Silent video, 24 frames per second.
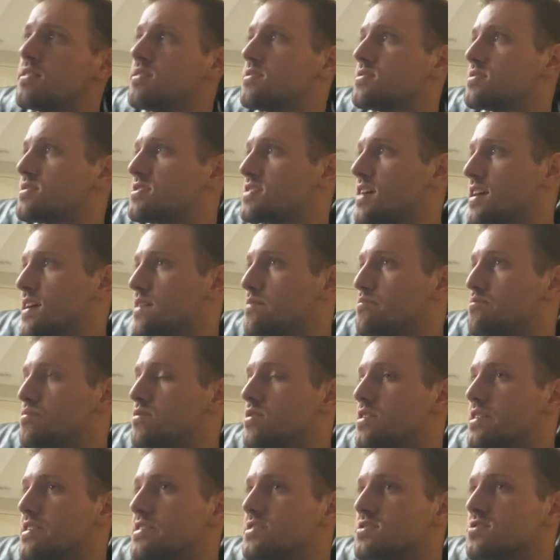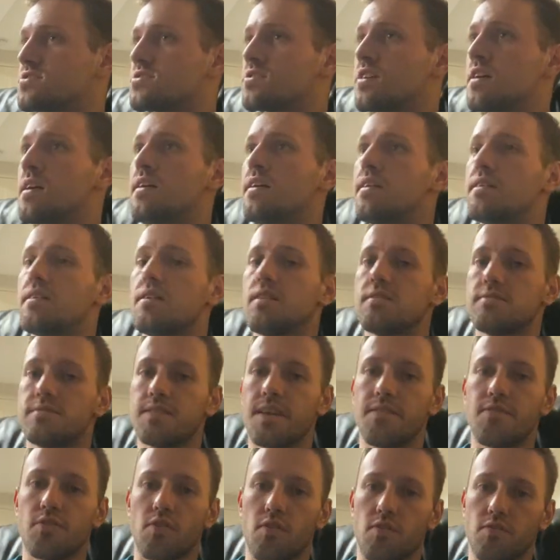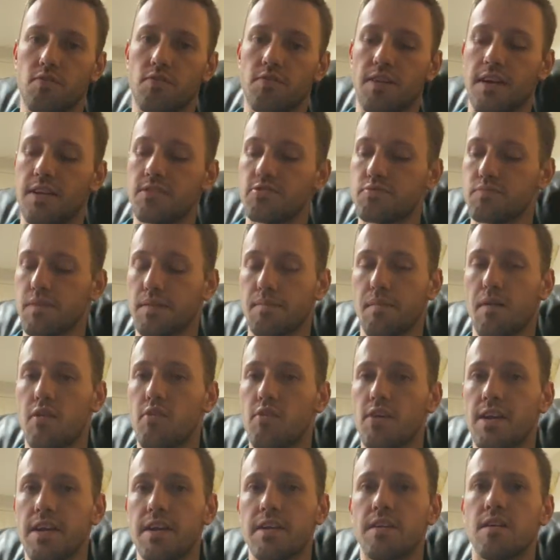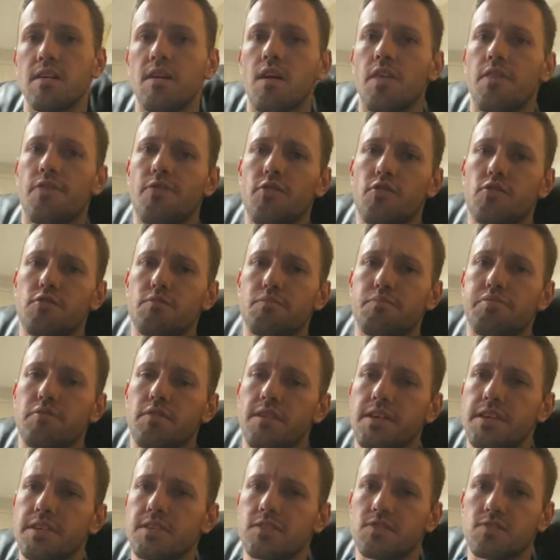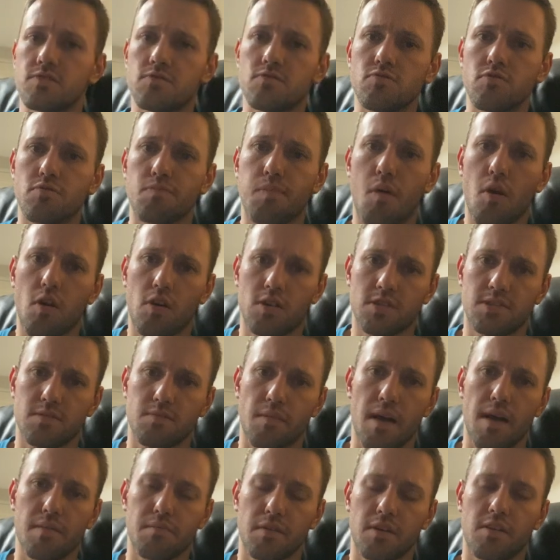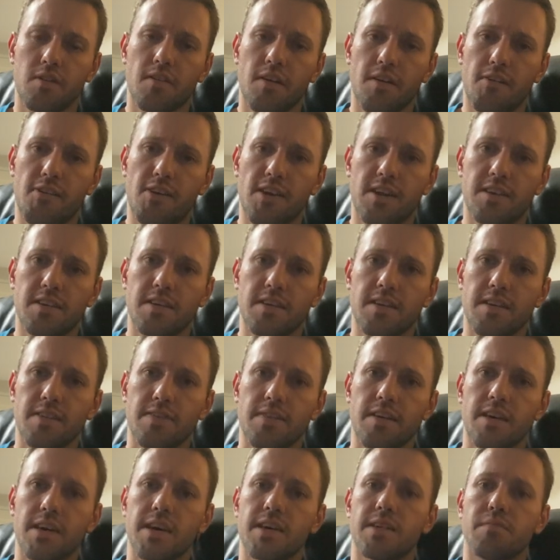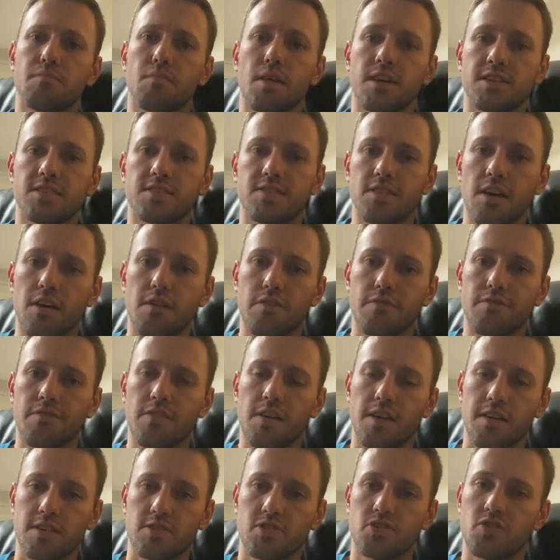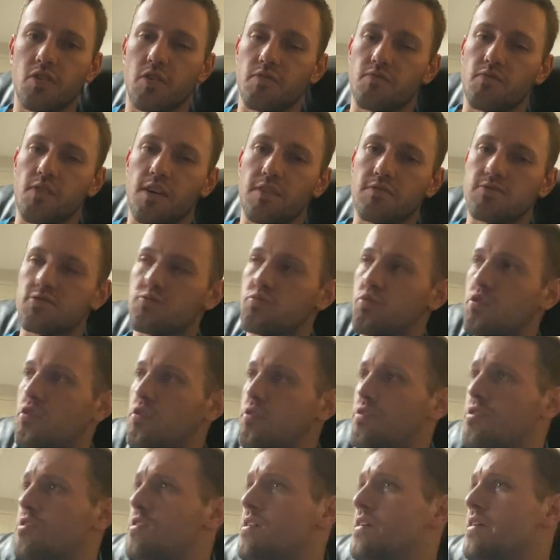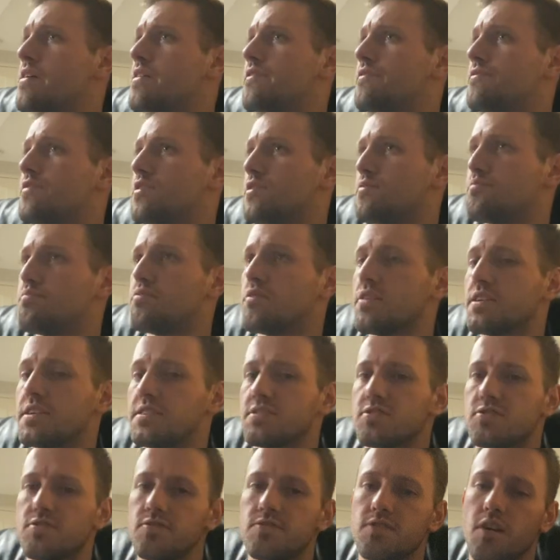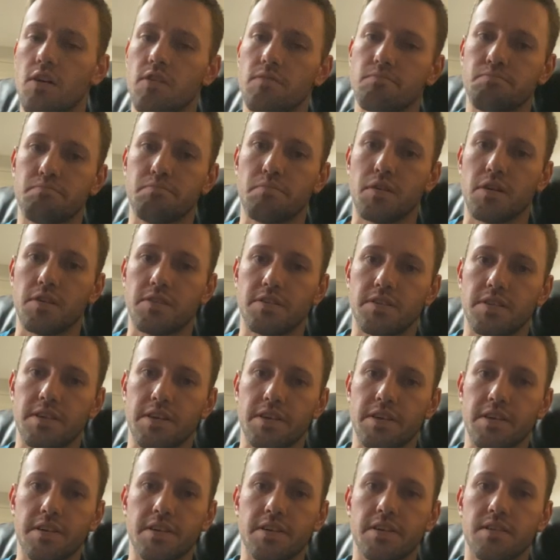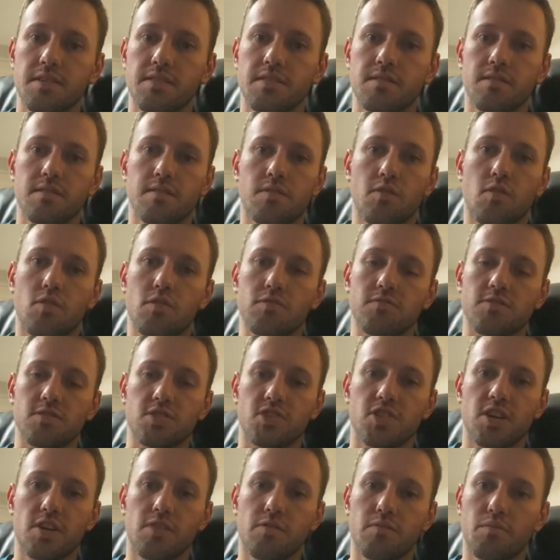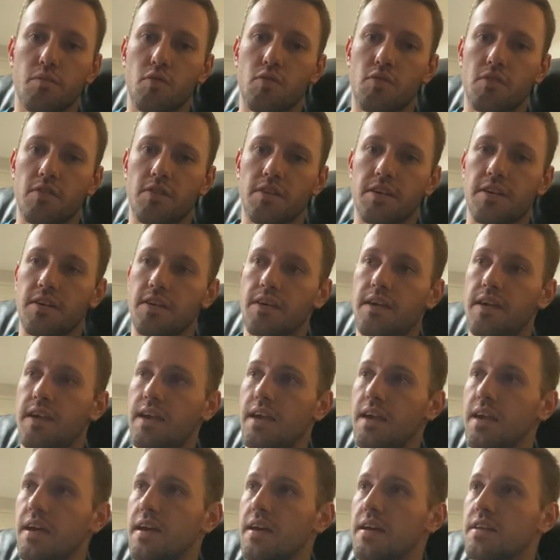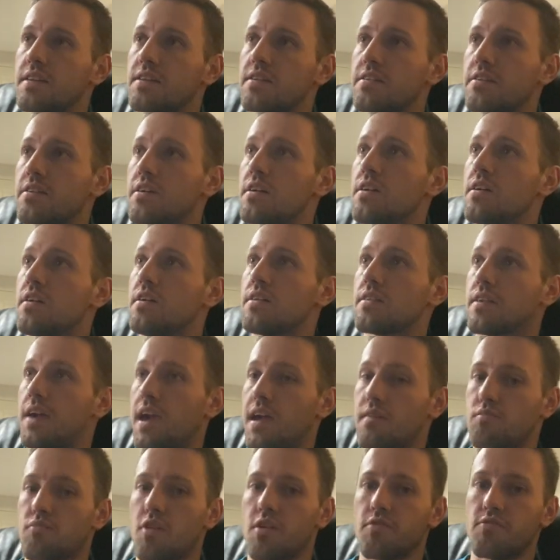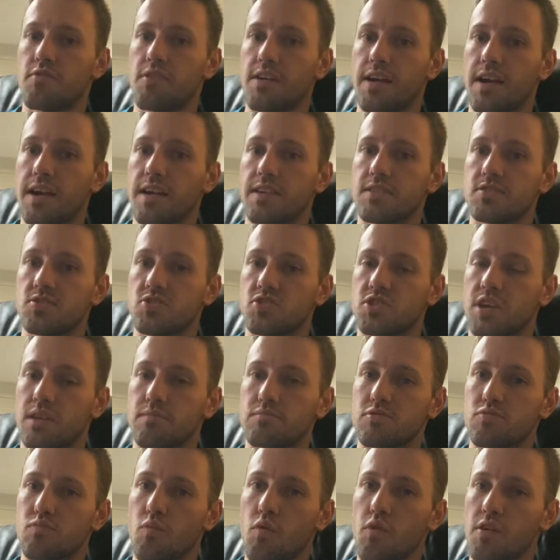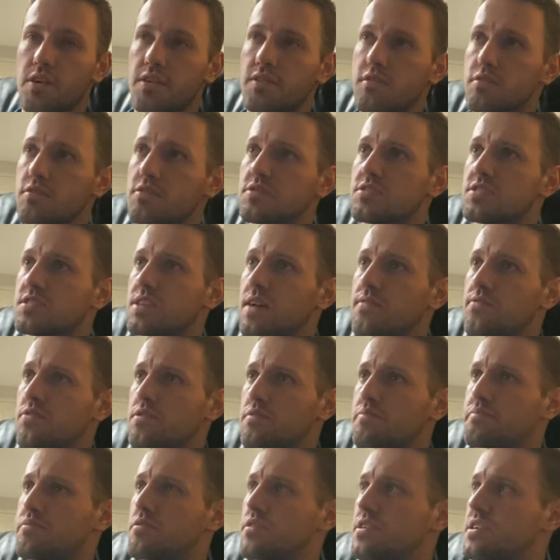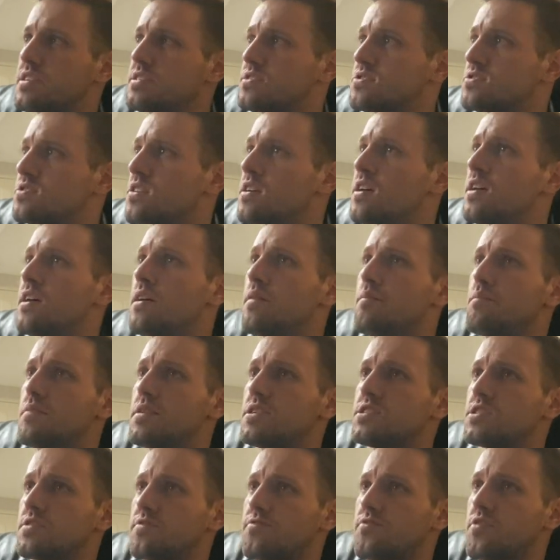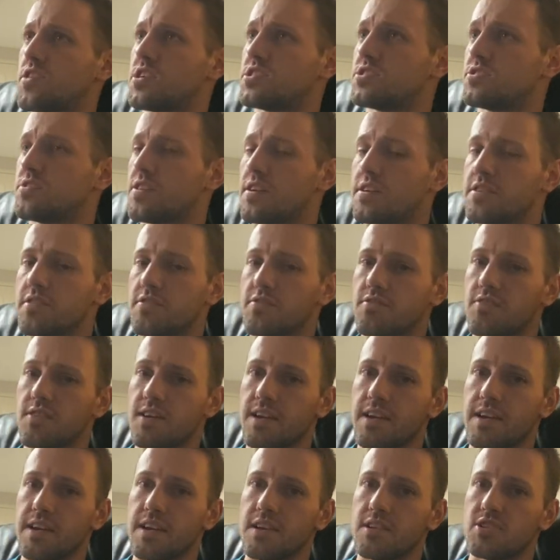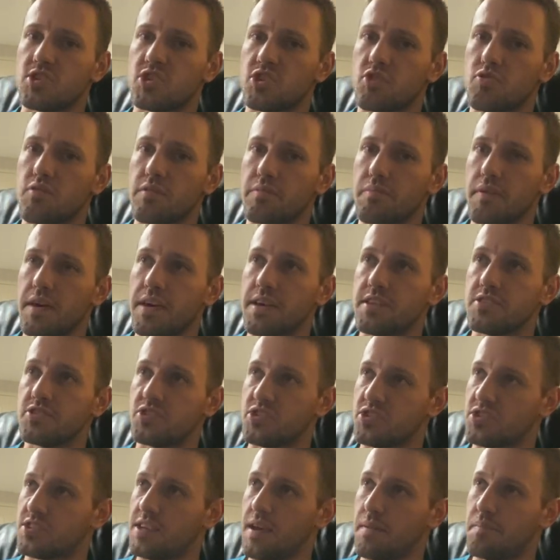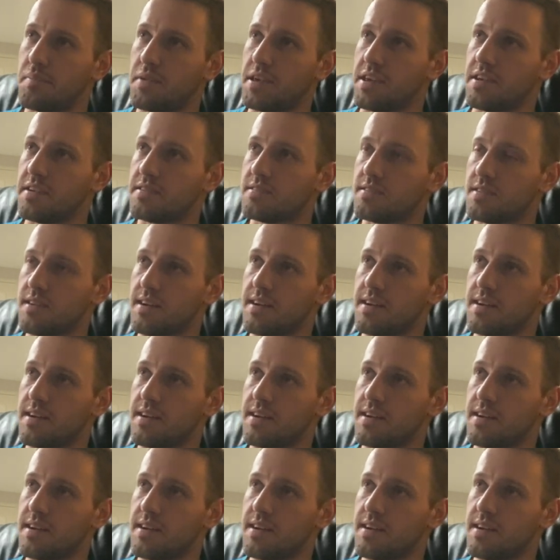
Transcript: Second place, David Arnold, Andrew McMurray. Third place, Luke Parks and Matt McLaren. And then myself and Sean Regglesworth. Fifth place, Dalton Bundy, Cortland Scherenborg, and Cam Rodriguez, James Moyer. Seventh place, Misha Freistater and Joey Pate Giuseppe.